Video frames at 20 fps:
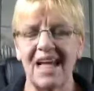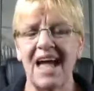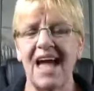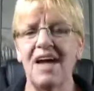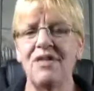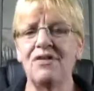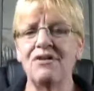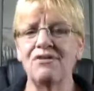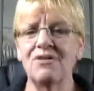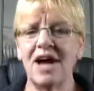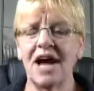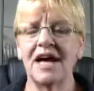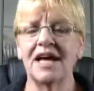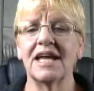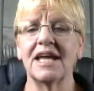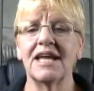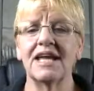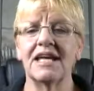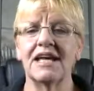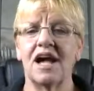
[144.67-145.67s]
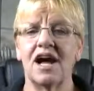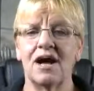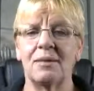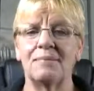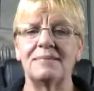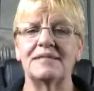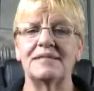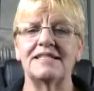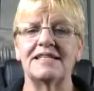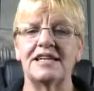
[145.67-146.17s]
and they're not getting
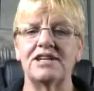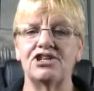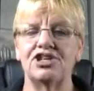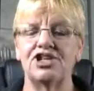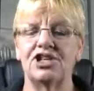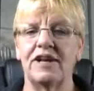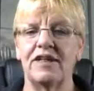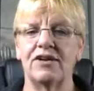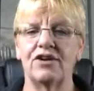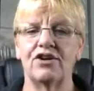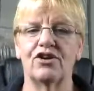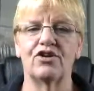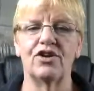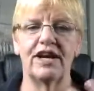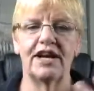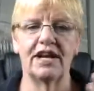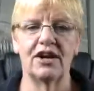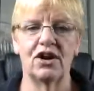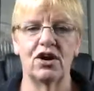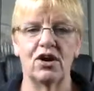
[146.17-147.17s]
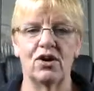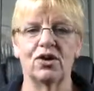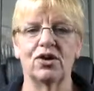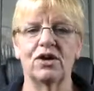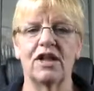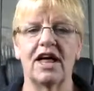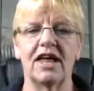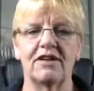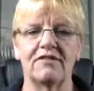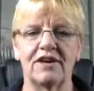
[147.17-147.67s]
compensation, and they're creating a whole
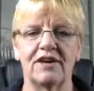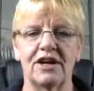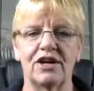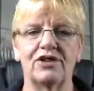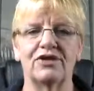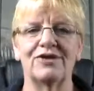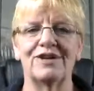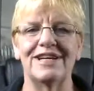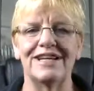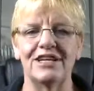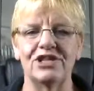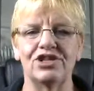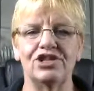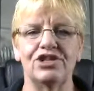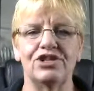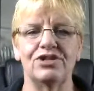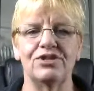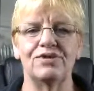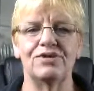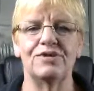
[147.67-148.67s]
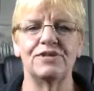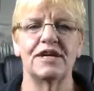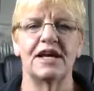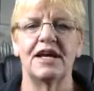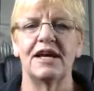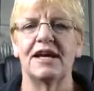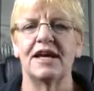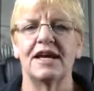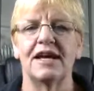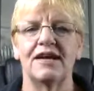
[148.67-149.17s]
lot of other issues
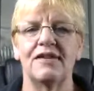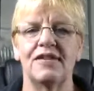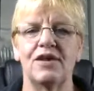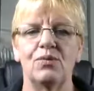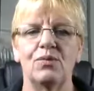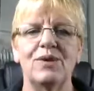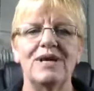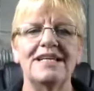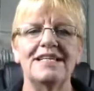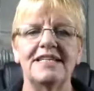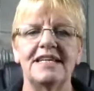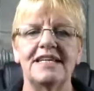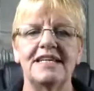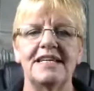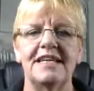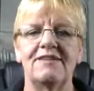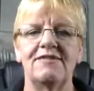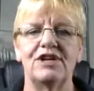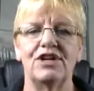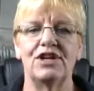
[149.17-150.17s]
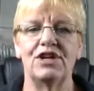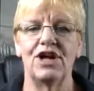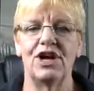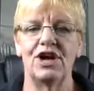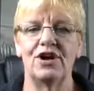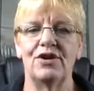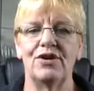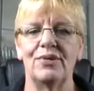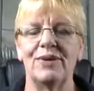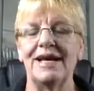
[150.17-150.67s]
that we didn't even
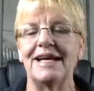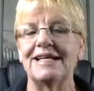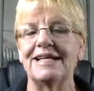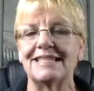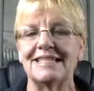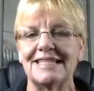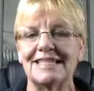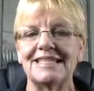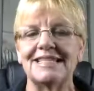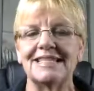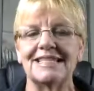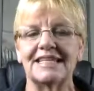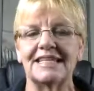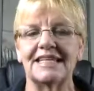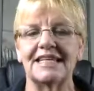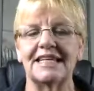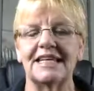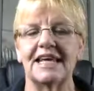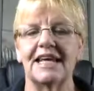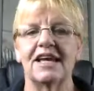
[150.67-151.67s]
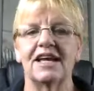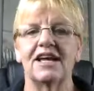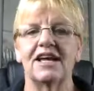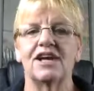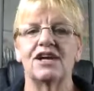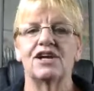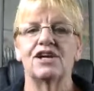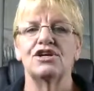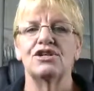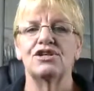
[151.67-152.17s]
know existed.
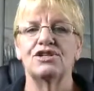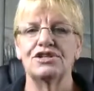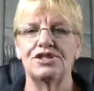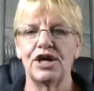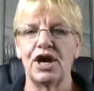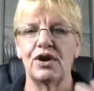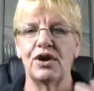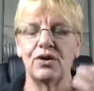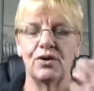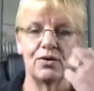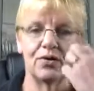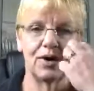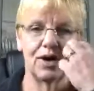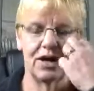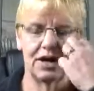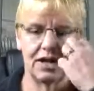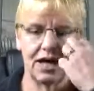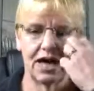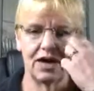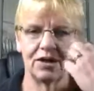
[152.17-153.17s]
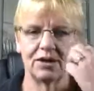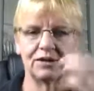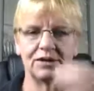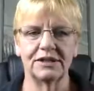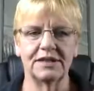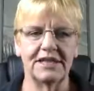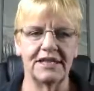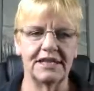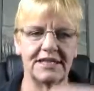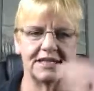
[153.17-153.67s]
So not
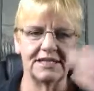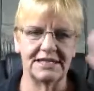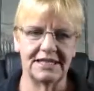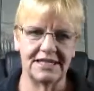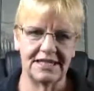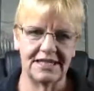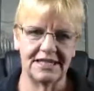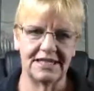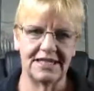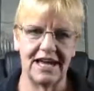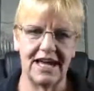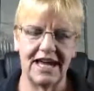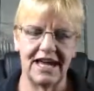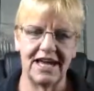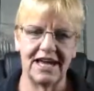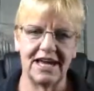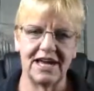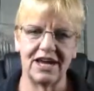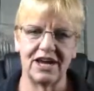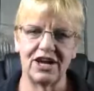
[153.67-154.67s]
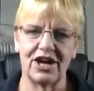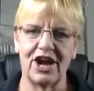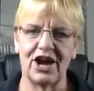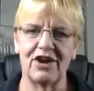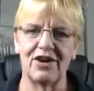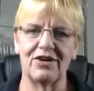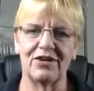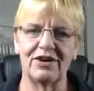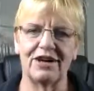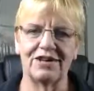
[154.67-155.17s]
only did they
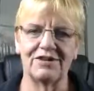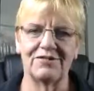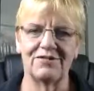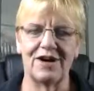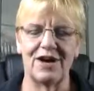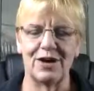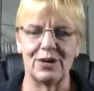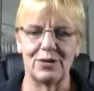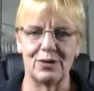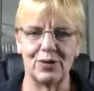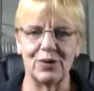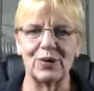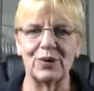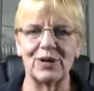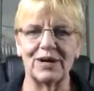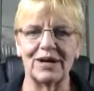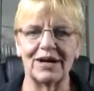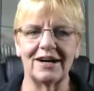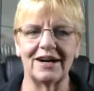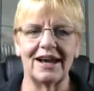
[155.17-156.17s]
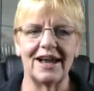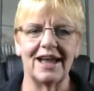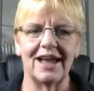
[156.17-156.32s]
go and fight a war